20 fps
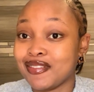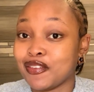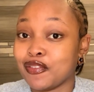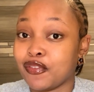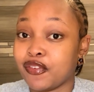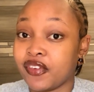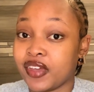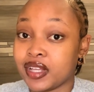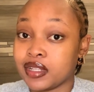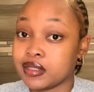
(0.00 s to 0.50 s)
it
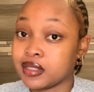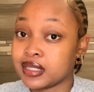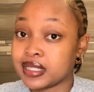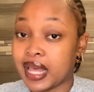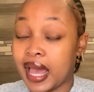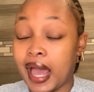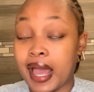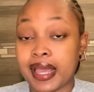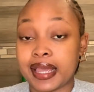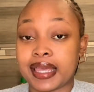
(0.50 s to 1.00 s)
fails,
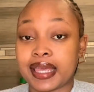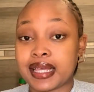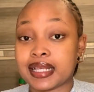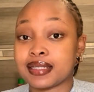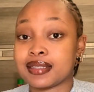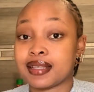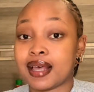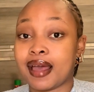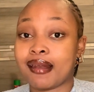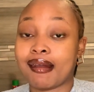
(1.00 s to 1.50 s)
I
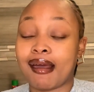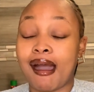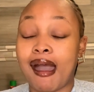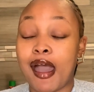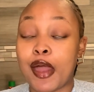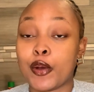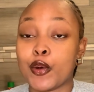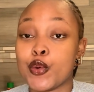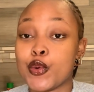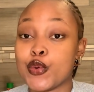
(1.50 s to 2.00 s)
guess I
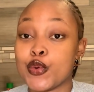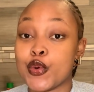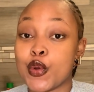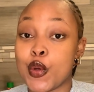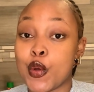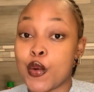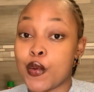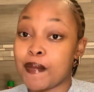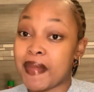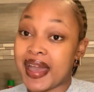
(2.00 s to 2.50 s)
don't
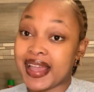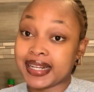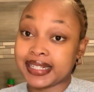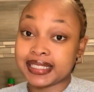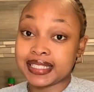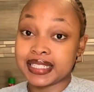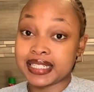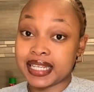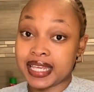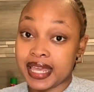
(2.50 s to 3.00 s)
know, my
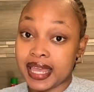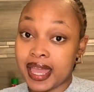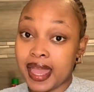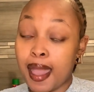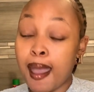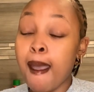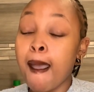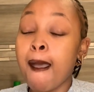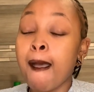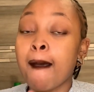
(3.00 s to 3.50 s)
dear.
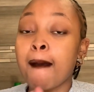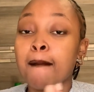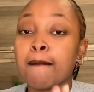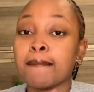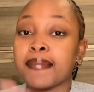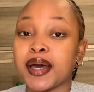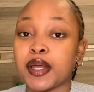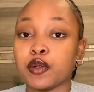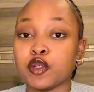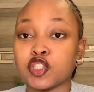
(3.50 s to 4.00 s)

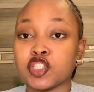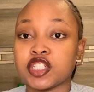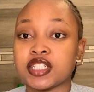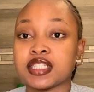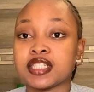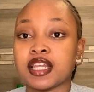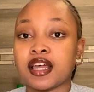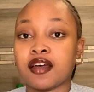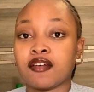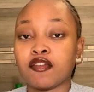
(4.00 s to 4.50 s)
But you
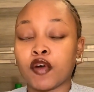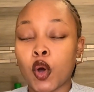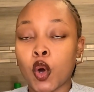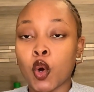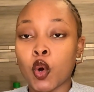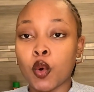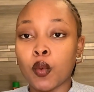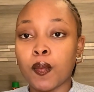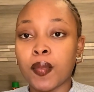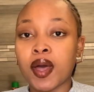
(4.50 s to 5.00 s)
just have
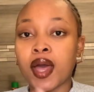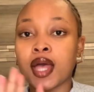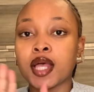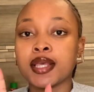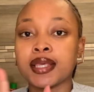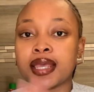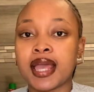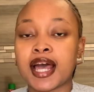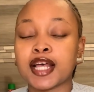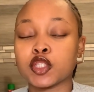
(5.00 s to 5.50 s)
hope.
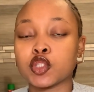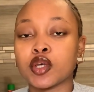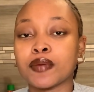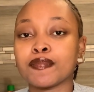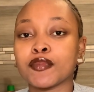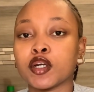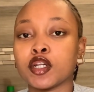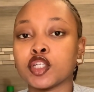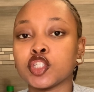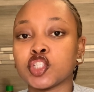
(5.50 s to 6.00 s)
Yeah, so I'm
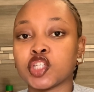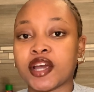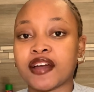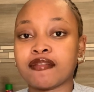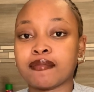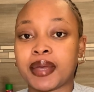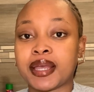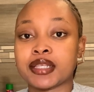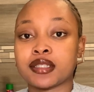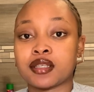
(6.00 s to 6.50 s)
gonna drive
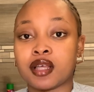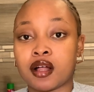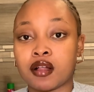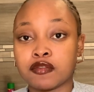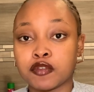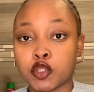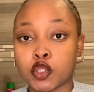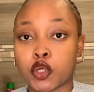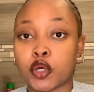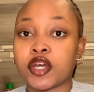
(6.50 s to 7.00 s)

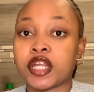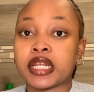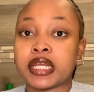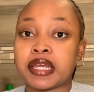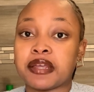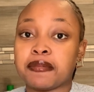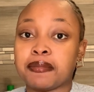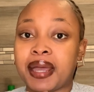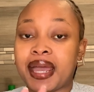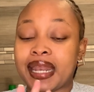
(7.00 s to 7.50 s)
myself to go and
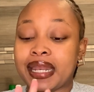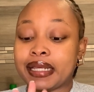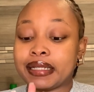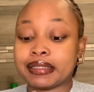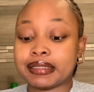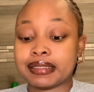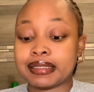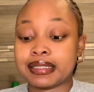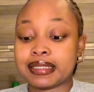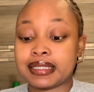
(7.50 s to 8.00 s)
get my
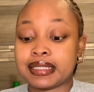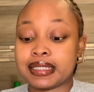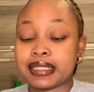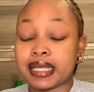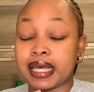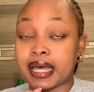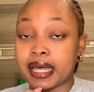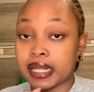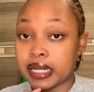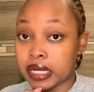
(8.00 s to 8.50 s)
nails
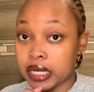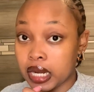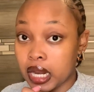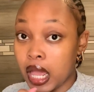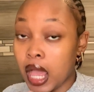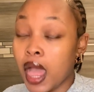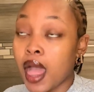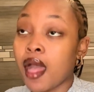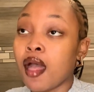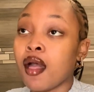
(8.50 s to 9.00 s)
done.